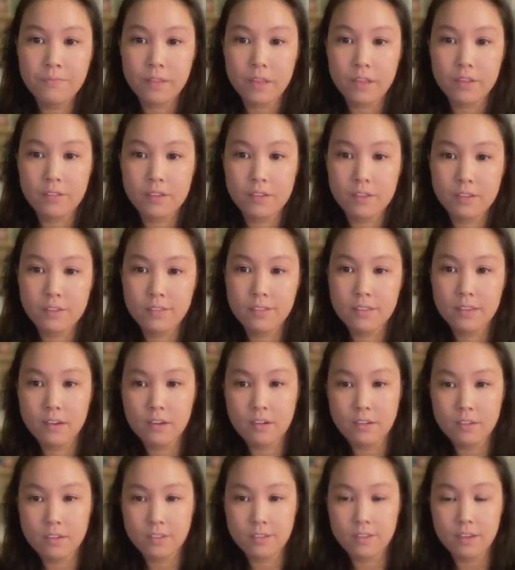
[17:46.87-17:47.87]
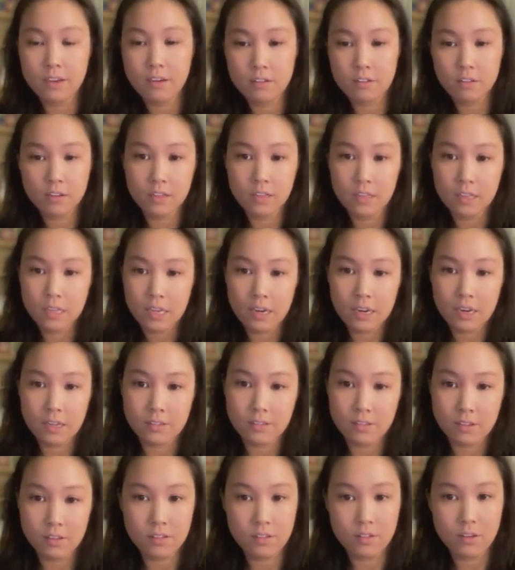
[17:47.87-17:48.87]
As you can see, our designer Colleen
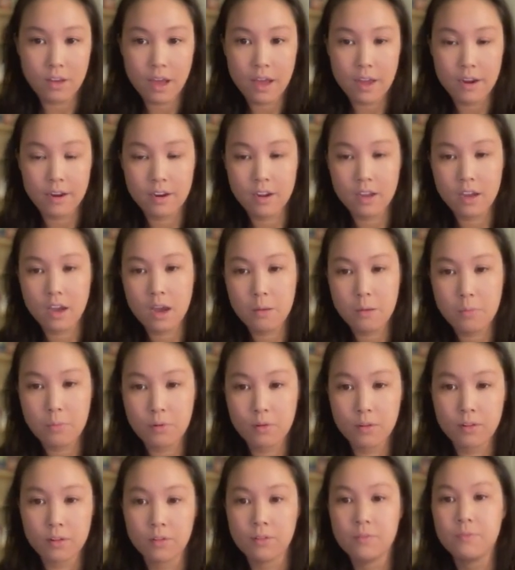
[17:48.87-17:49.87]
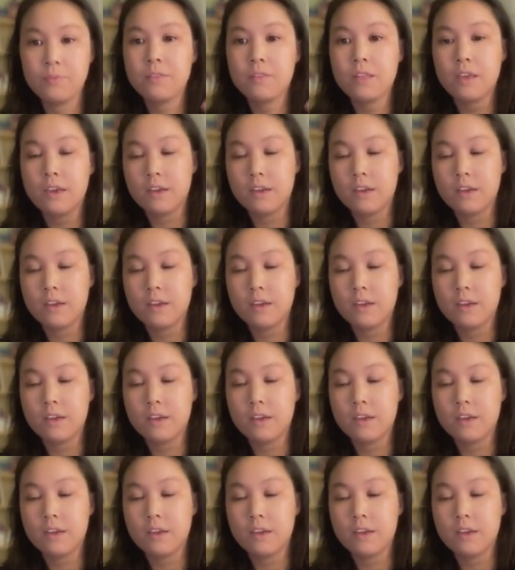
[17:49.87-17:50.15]
has also added a couple,